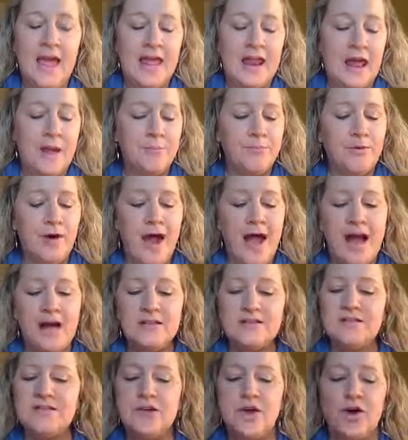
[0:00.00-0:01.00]
And I
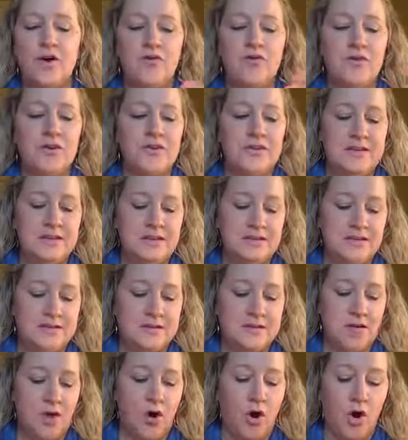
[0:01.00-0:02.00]
browsed over
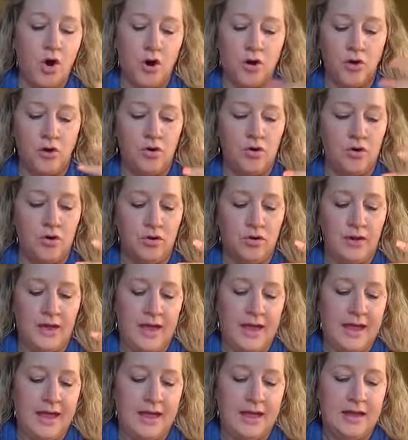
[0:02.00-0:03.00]
this article
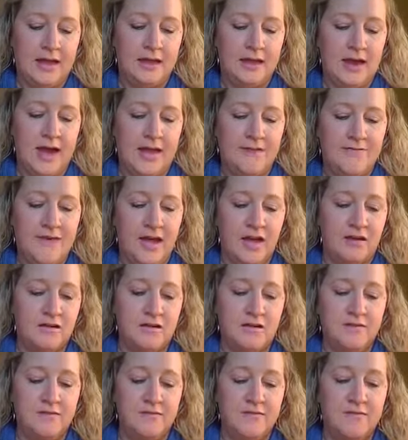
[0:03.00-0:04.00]
and I
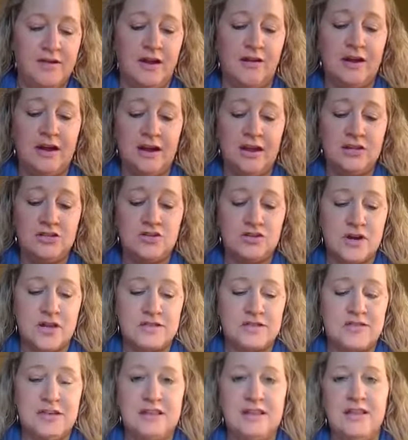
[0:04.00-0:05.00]
found it very
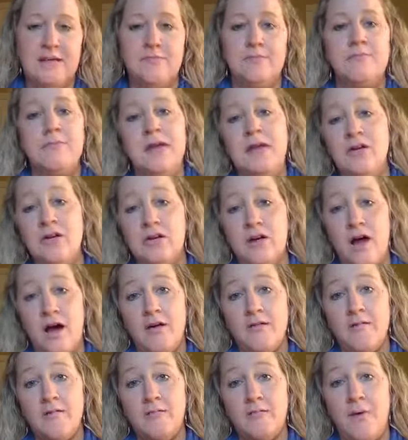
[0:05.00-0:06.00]
interesting that men are
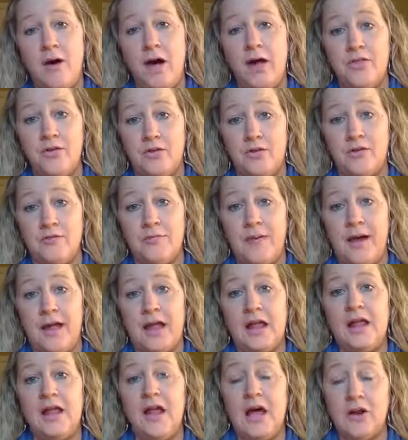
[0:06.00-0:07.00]
not bothered by
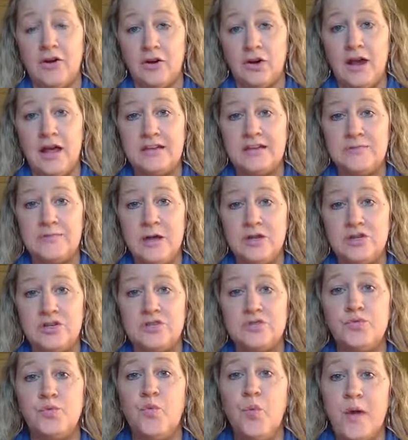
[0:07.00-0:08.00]
clutter as much
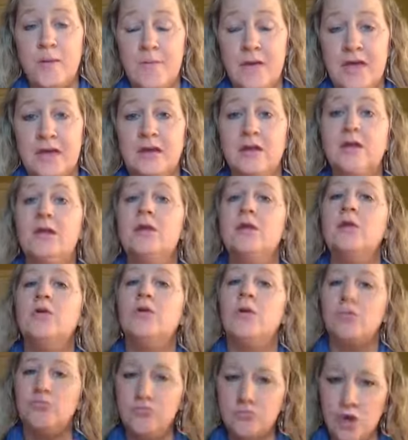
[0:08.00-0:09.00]
as women
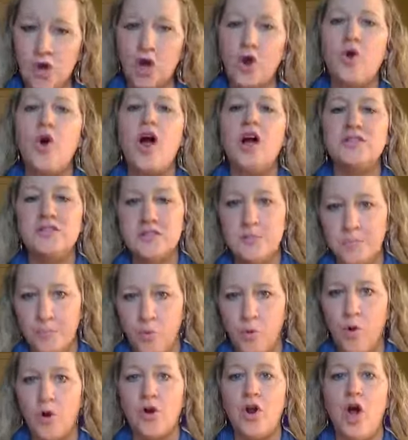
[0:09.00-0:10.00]
across the
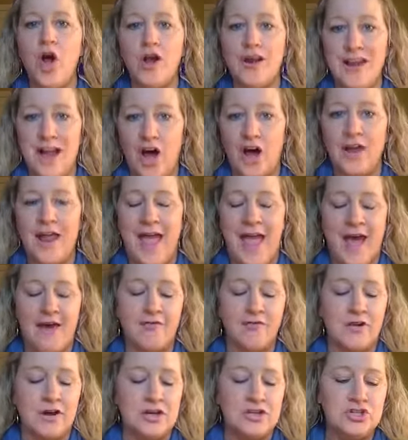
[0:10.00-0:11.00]
board on
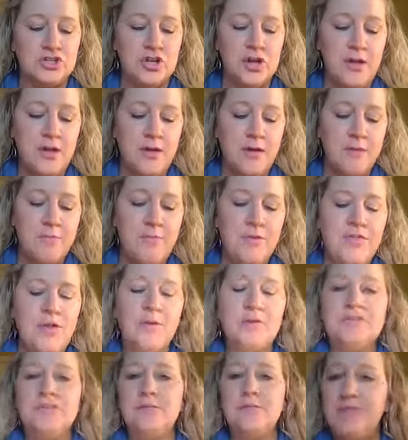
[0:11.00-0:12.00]
average. But
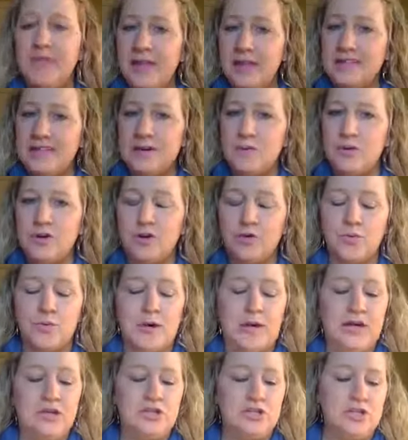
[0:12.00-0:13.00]
there were some things that I wanted to
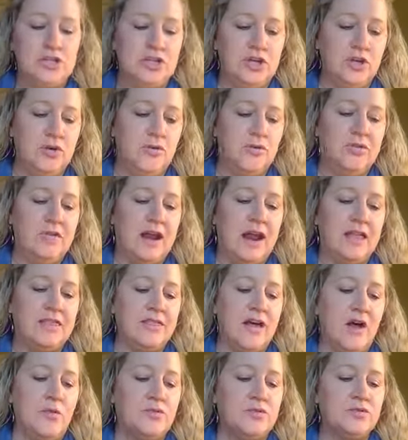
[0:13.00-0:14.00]
read to you that I
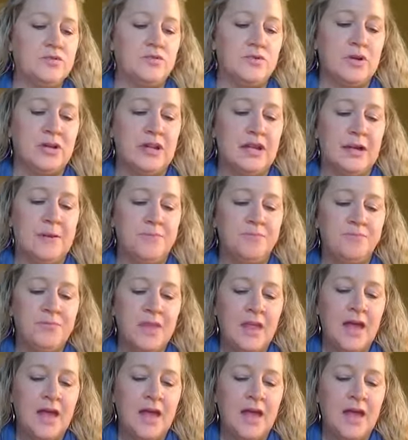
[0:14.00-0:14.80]
thought was really